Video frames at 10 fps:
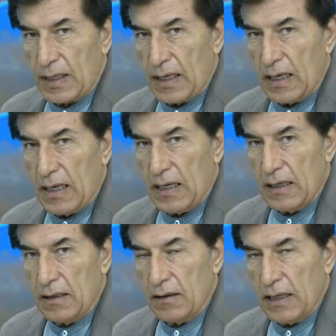uh,
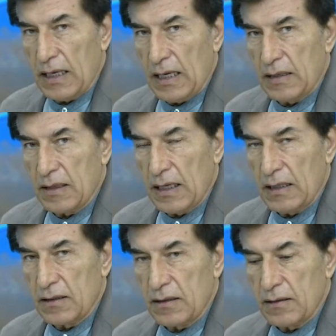and and
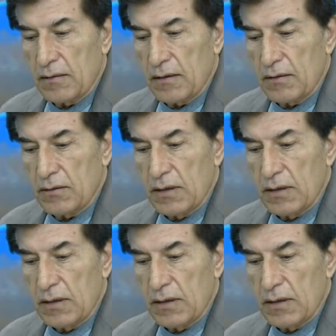and uh,